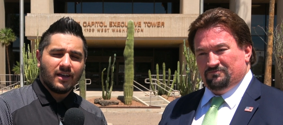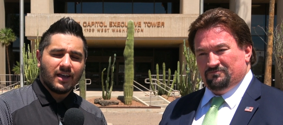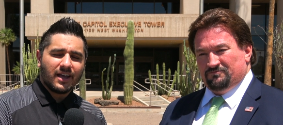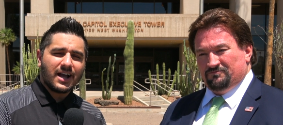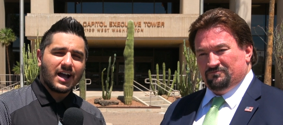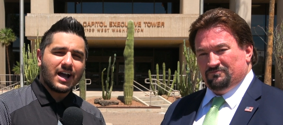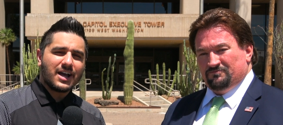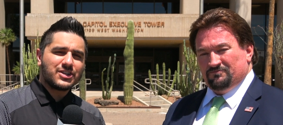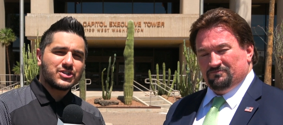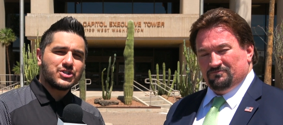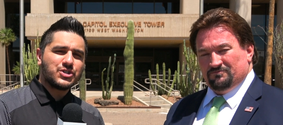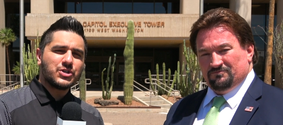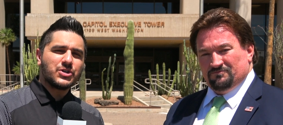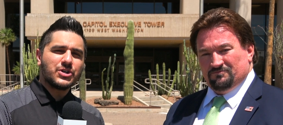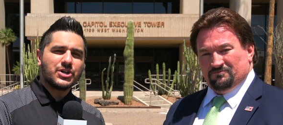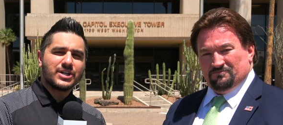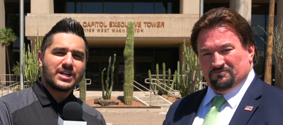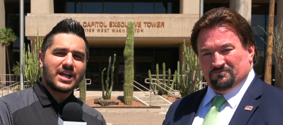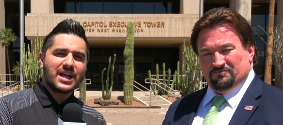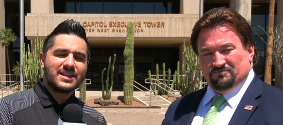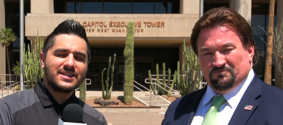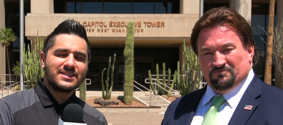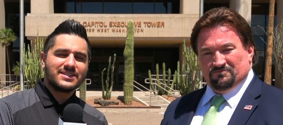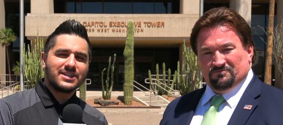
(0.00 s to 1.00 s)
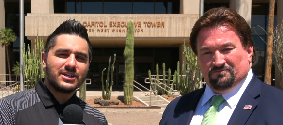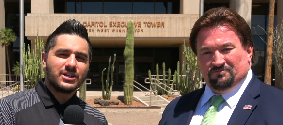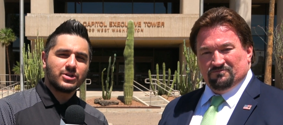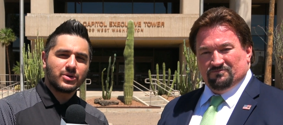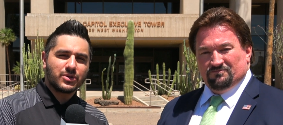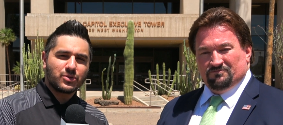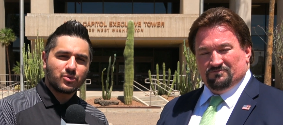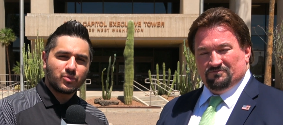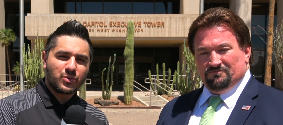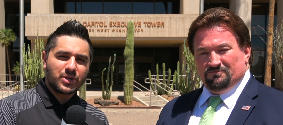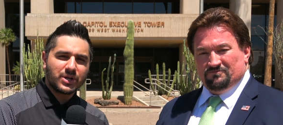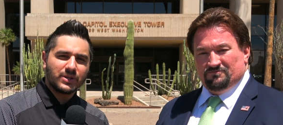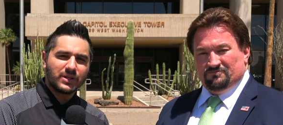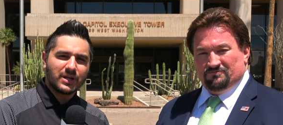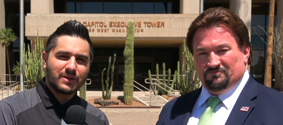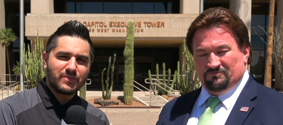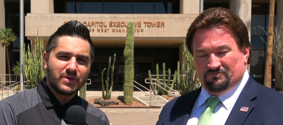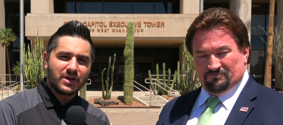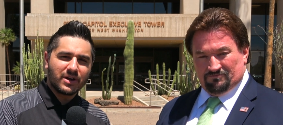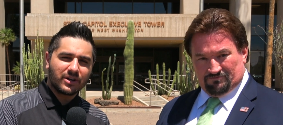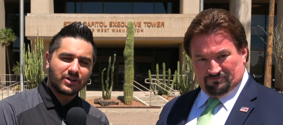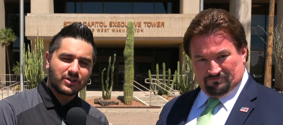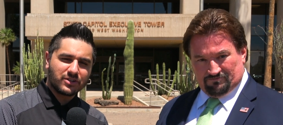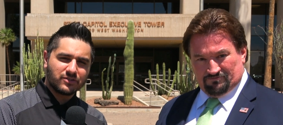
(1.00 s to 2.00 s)
Speaker 1: Hey guys, Drew Hernandez here with Real
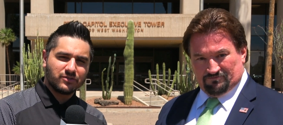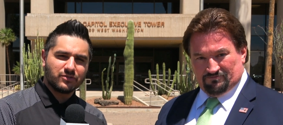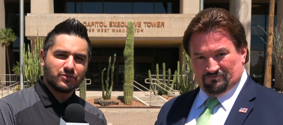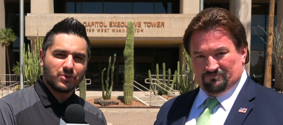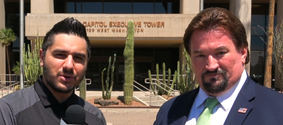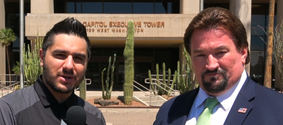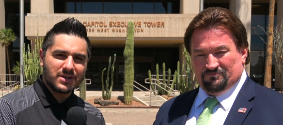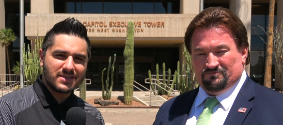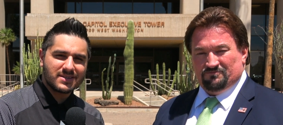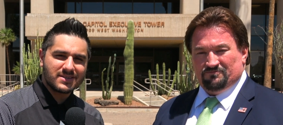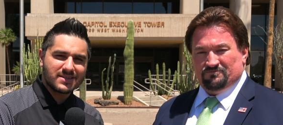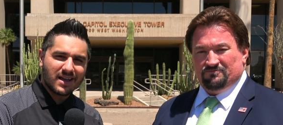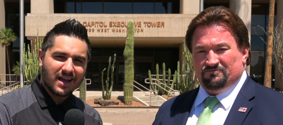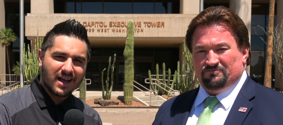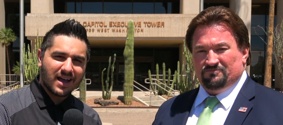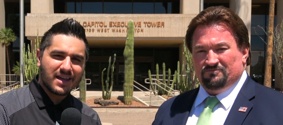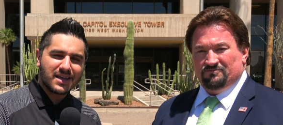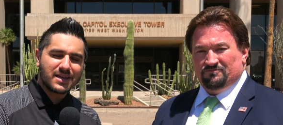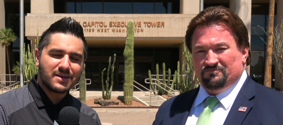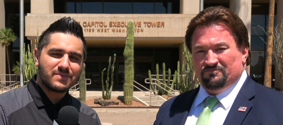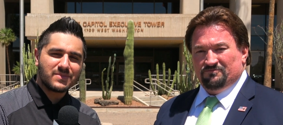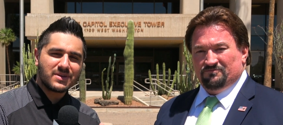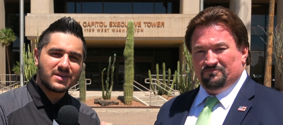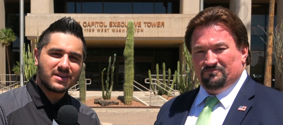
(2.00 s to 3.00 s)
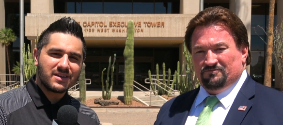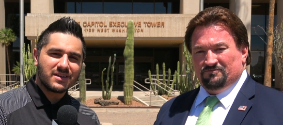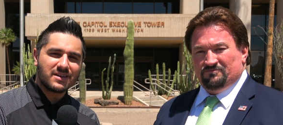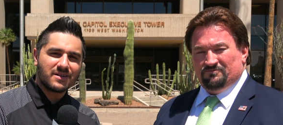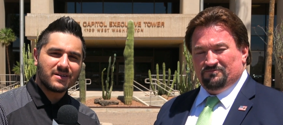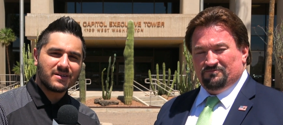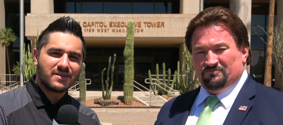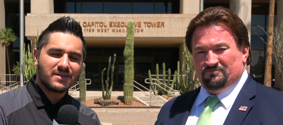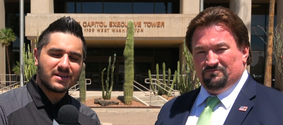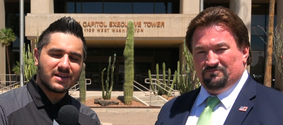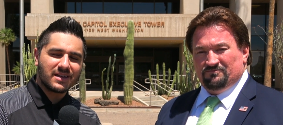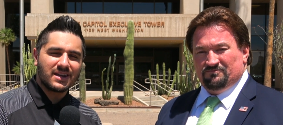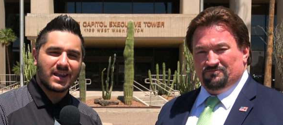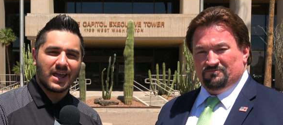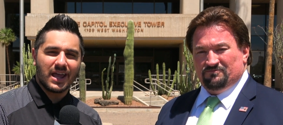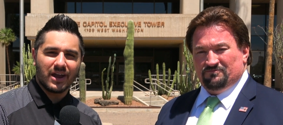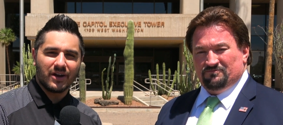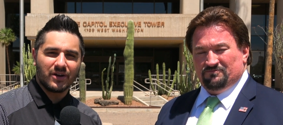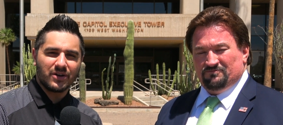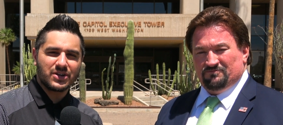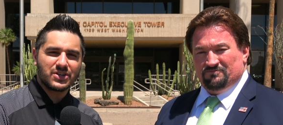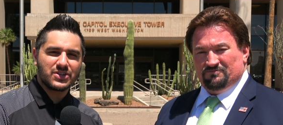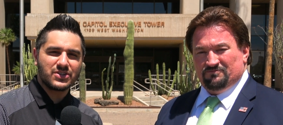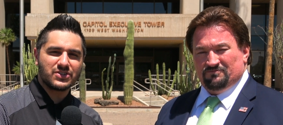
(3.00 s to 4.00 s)
America's Voice. I am here
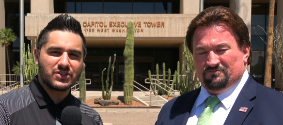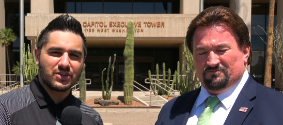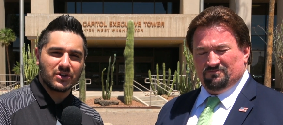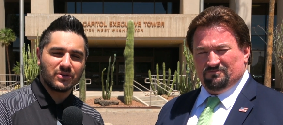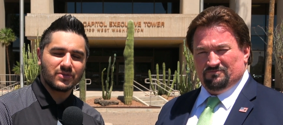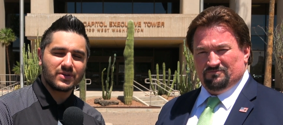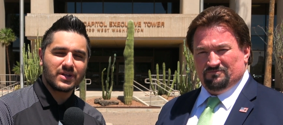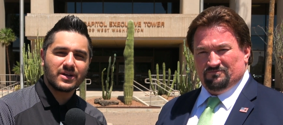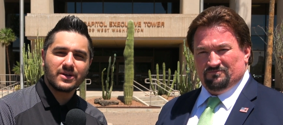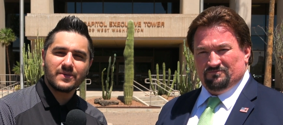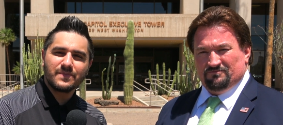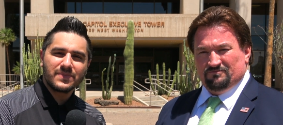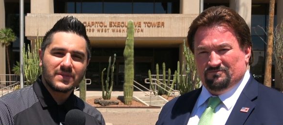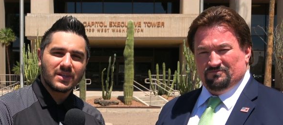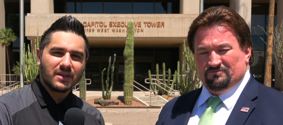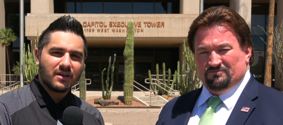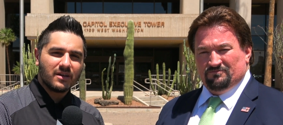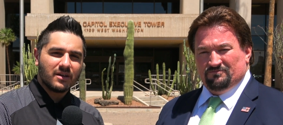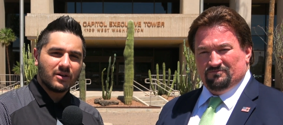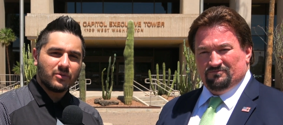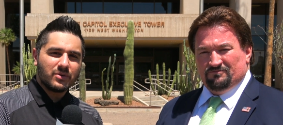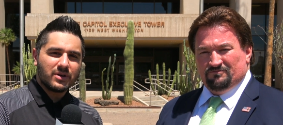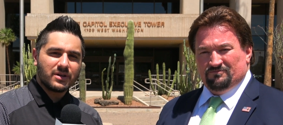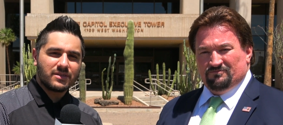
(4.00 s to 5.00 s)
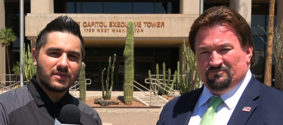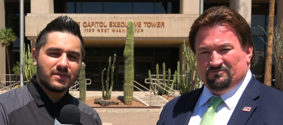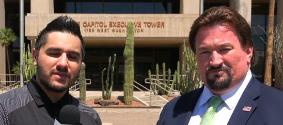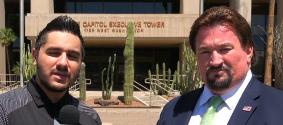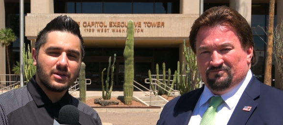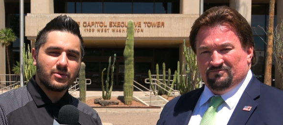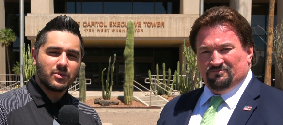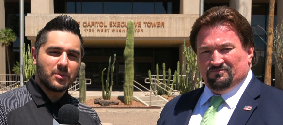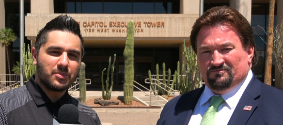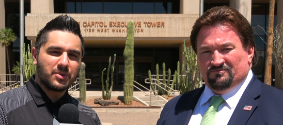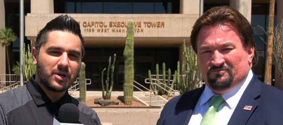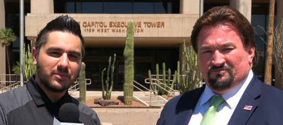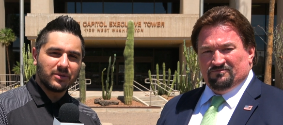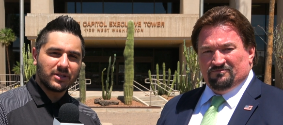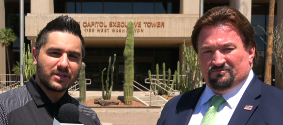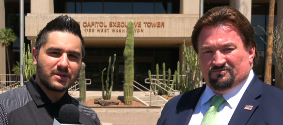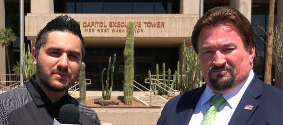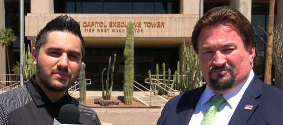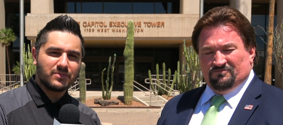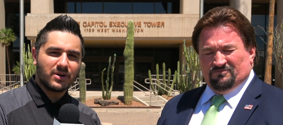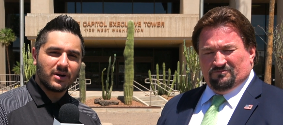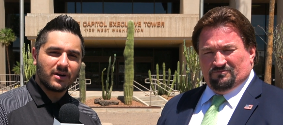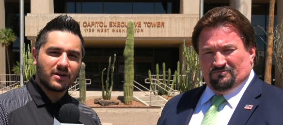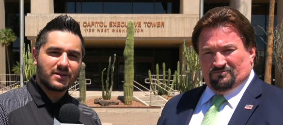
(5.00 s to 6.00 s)
in Arizona with the
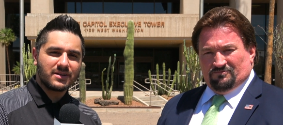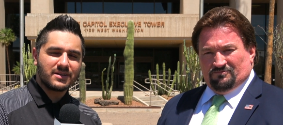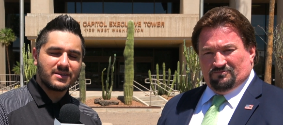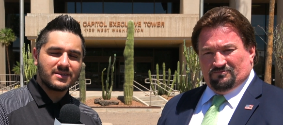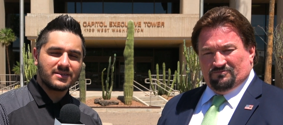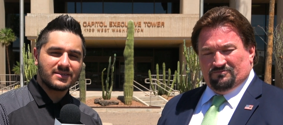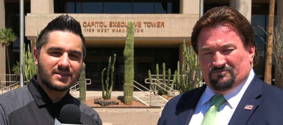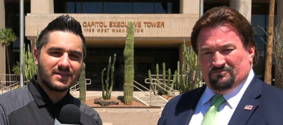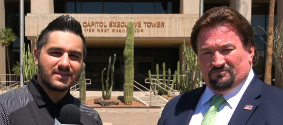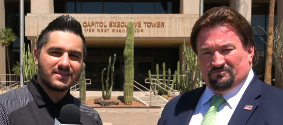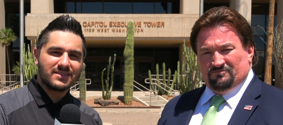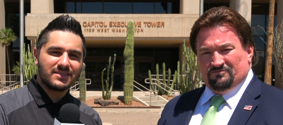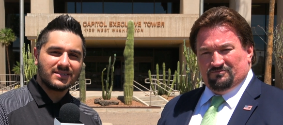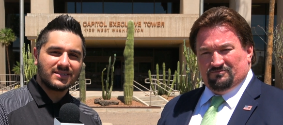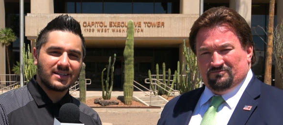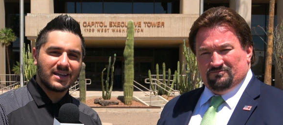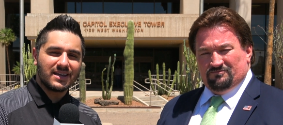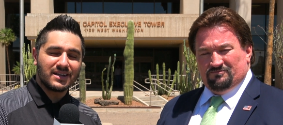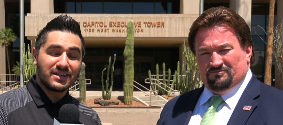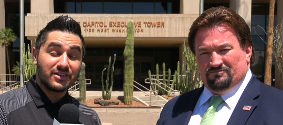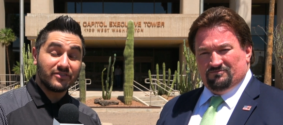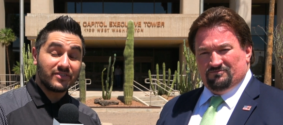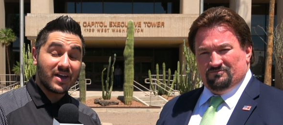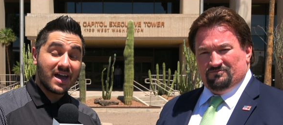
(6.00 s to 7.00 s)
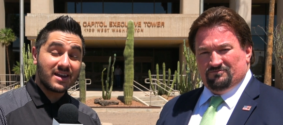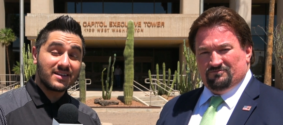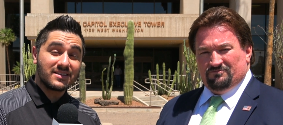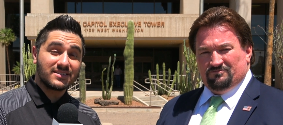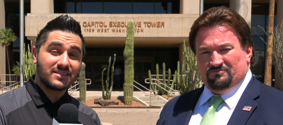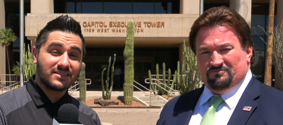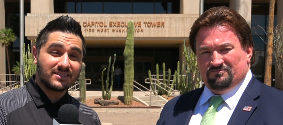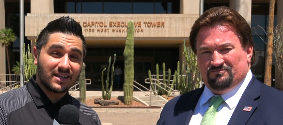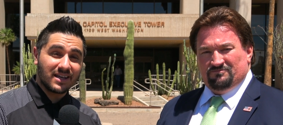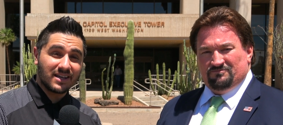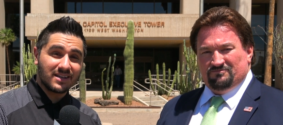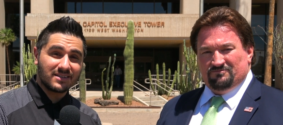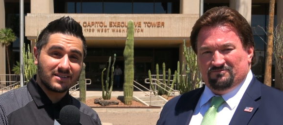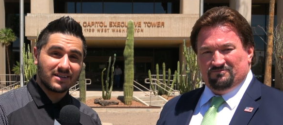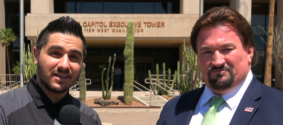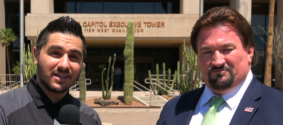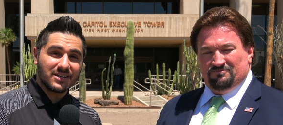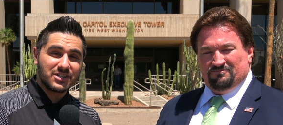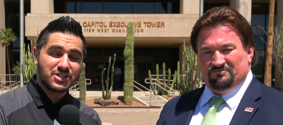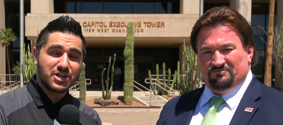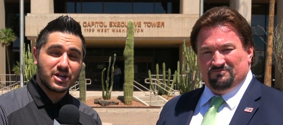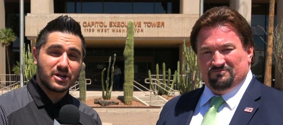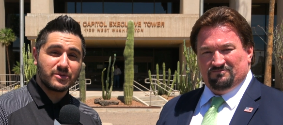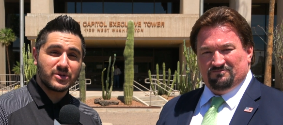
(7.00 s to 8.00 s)
Republican Party's state, Nevada State
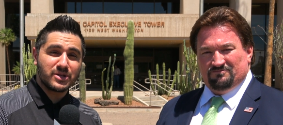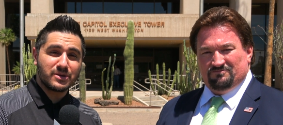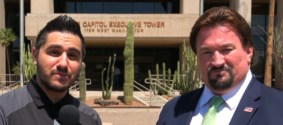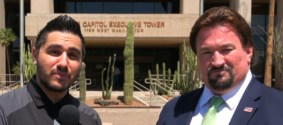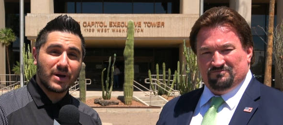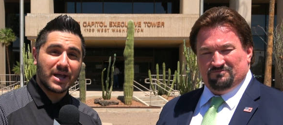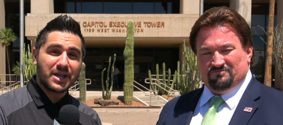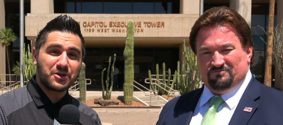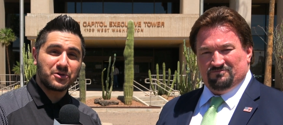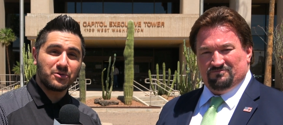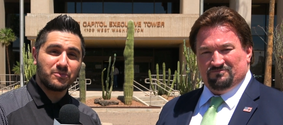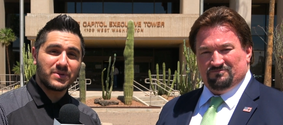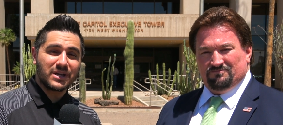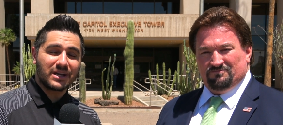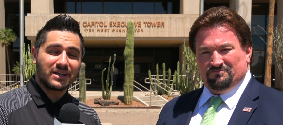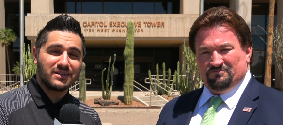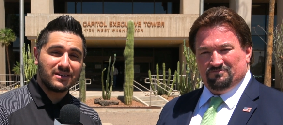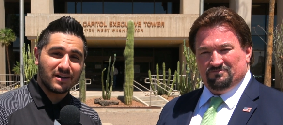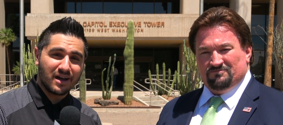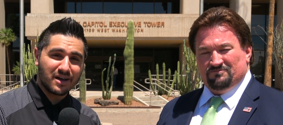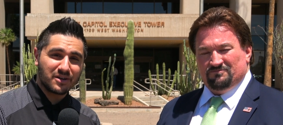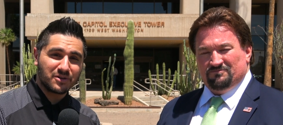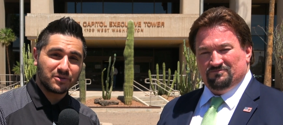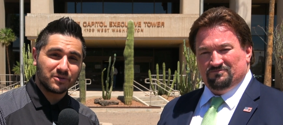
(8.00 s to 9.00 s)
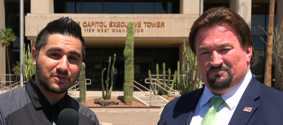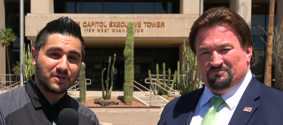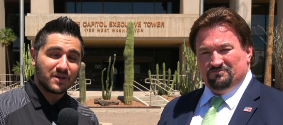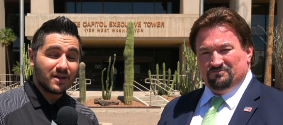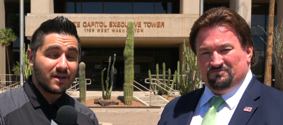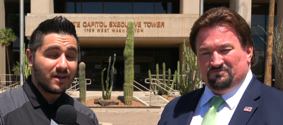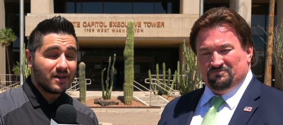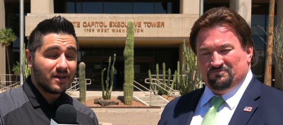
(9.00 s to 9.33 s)
uh, Chairman Michael McDonald.